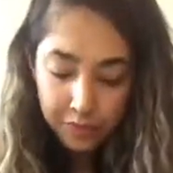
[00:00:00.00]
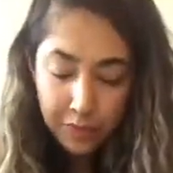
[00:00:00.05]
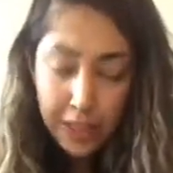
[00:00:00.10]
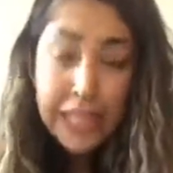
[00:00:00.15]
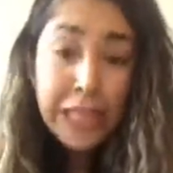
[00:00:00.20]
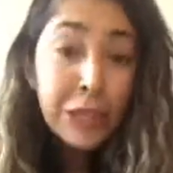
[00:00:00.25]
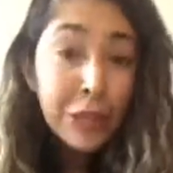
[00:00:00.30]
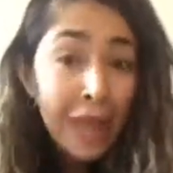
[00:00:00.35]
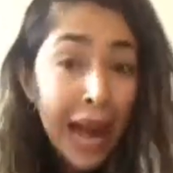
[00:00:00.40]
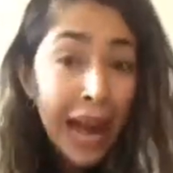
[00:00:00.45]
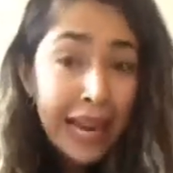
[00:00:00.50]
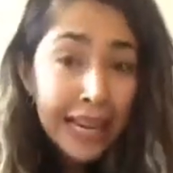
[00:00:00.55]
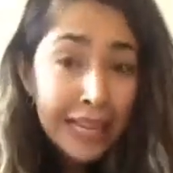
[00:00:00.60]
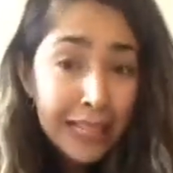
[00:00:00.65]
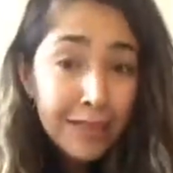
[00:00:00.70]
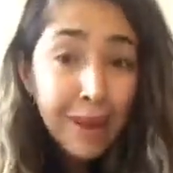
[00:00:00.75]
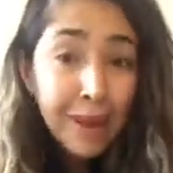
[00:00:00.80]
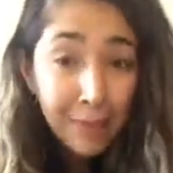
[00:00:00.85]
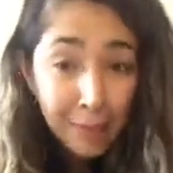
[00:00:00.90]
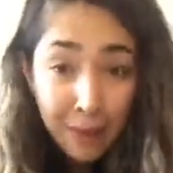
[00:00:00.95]
So that
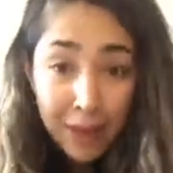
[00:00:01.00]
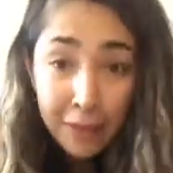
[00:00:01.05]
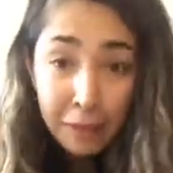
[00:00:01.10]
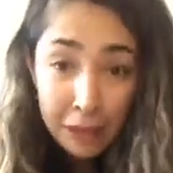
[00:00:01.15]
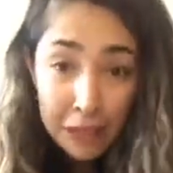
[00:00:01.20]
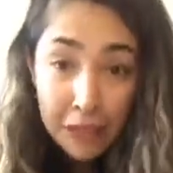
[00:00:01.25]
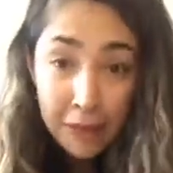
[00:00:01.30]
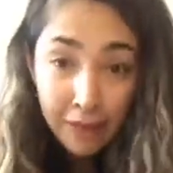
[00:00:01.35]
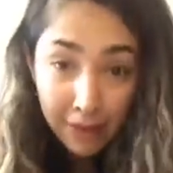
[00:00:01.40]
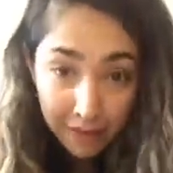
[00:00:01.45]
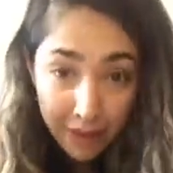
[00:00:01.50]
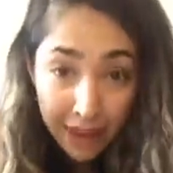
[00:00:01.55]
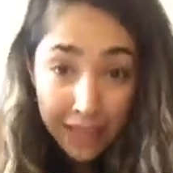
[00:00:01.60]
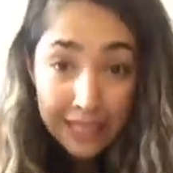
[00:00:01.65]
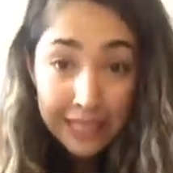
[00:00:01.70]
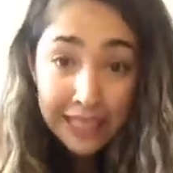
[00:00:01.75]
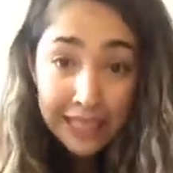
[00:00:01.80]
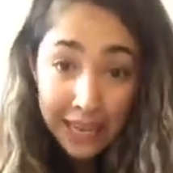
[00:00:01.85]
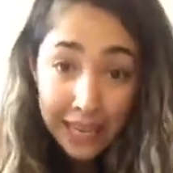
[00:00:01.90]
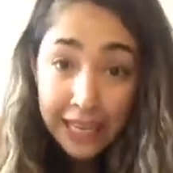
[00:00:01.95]
is my big piece of
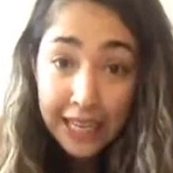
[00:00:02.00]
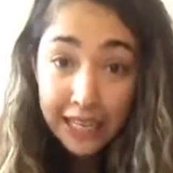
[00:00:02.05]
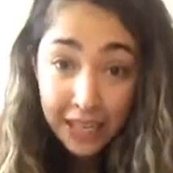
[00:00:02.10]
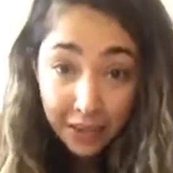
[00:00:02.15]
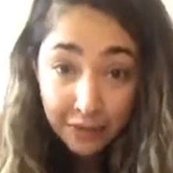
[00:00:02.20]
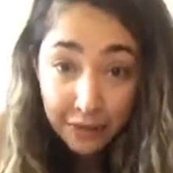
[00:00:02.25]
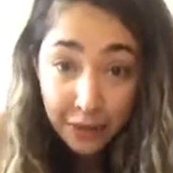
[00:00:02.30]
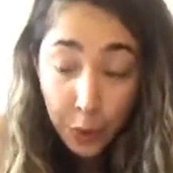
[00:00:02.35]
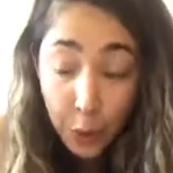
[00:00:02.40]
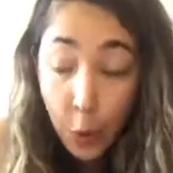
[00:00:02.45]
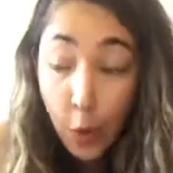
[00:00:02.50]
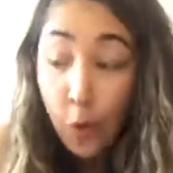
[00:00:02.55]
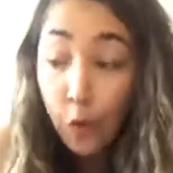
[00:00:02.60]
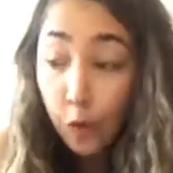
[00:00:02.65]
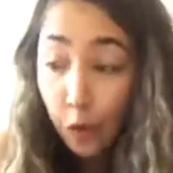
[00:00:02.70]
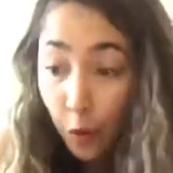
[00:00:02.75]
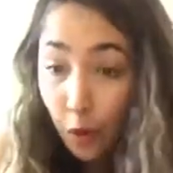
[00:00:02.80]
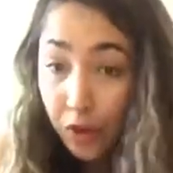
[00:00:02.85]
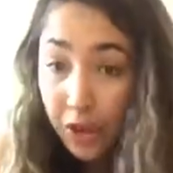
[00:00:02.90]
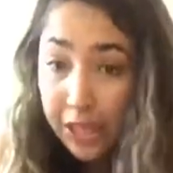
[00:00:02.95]
advice that I can give you
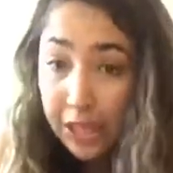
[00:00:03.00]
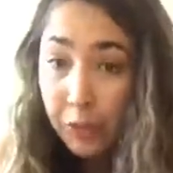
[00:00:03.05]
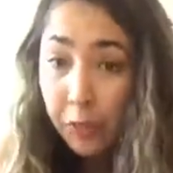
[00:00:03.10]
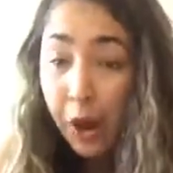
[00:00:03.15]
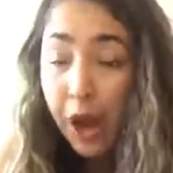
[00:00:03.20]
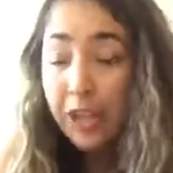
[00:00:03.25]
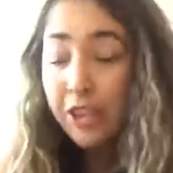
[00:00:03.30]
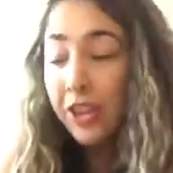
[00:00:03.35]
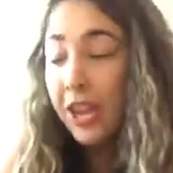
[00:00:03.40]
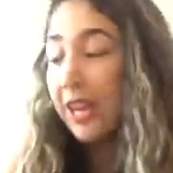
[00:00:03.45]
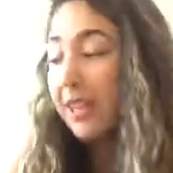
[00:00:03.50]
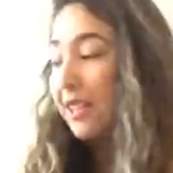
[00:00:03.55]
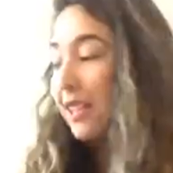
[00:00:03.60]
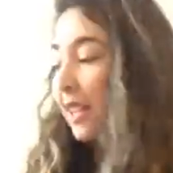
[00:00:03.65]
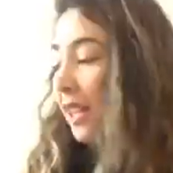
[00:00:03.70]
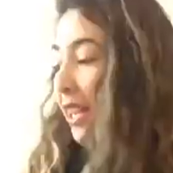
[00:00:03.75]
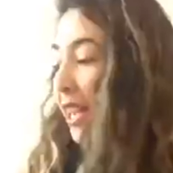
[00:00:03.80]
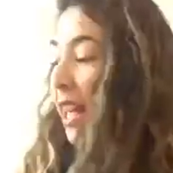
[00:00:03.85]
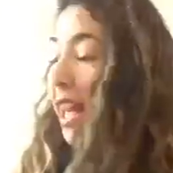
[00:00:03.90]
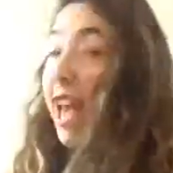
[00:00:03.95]
for this project.
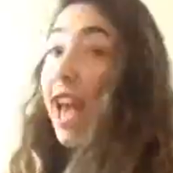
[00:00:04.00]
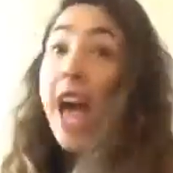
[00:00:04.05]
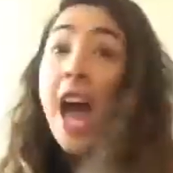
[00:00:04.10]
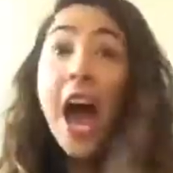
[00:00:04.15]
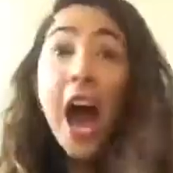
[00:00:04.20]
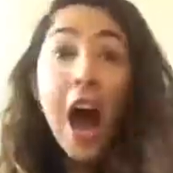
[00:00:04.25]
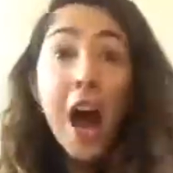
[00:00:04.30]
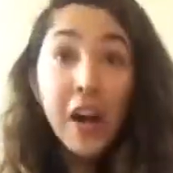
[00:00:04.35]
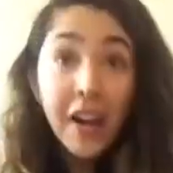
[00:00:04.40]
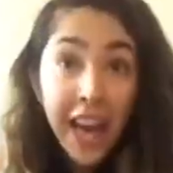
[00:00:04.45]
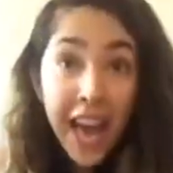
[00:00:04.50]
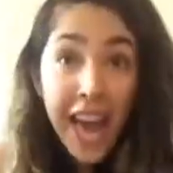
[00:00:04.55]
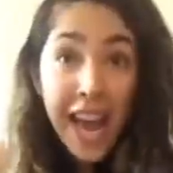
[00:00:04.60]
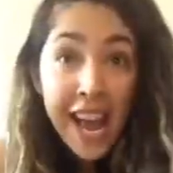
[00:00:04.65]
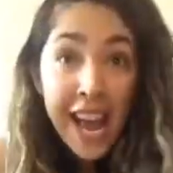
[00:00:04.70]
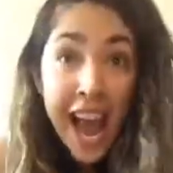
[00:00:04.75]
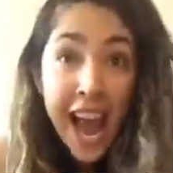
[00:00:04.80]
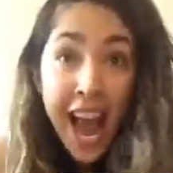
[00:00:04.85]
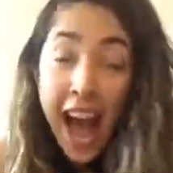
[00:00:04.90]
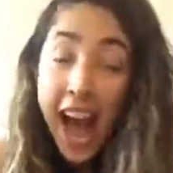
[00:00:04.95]
Okay,
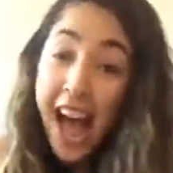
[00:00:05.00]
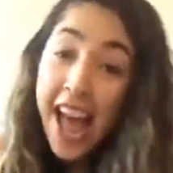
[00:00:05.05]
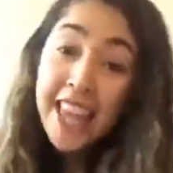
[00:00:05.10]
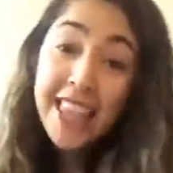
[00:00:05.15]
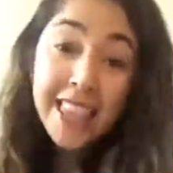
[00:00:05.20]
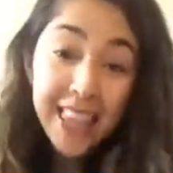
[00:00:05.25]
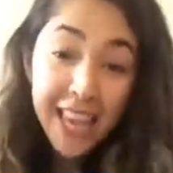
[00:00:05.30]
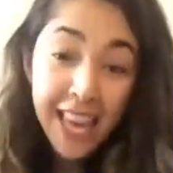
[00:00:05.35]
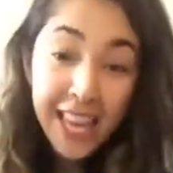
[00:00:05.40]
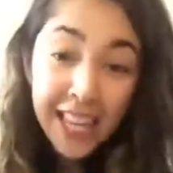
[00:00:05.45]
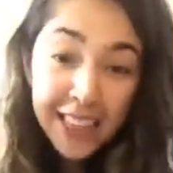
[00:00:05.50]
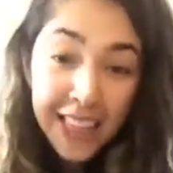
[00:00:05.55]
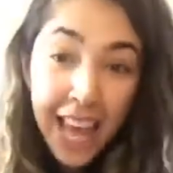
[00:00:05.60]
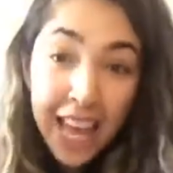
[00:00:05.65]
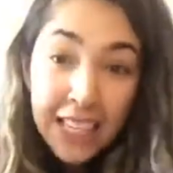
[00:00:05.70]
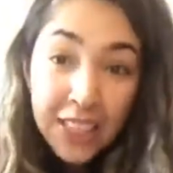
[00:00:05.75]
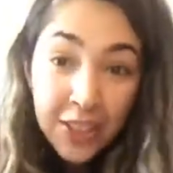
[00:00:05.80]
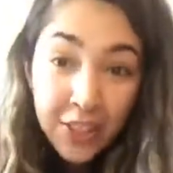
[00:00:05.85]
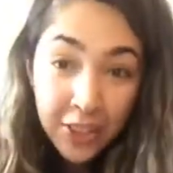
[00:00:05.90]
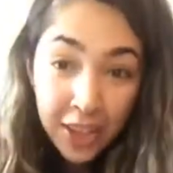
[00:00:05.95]
I think
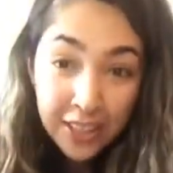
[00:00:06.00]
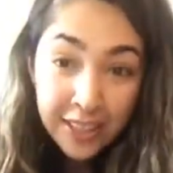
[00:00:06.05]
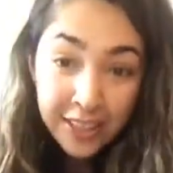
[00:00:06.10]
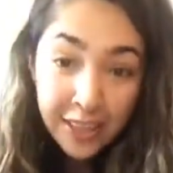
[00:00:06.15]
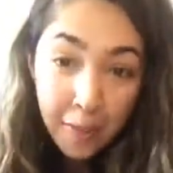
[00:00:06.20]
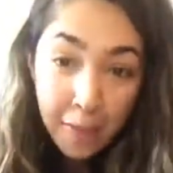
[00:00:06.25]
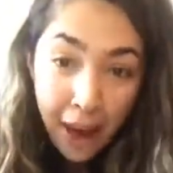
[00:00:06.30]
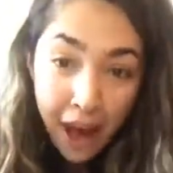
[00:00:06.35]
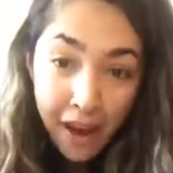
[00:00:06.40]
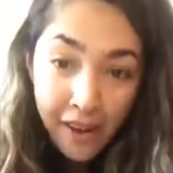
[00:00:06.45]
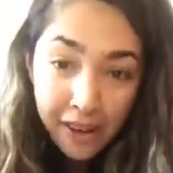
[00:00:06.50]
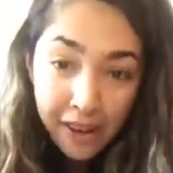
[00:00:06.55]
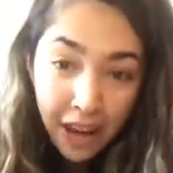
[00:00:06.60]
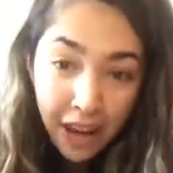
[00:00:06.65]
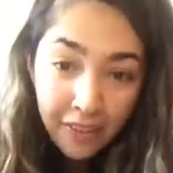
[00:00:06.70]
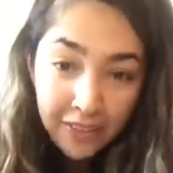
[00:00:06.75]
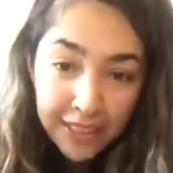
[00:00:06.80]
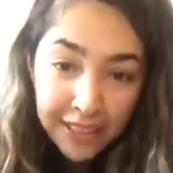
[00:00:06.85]
that just about covers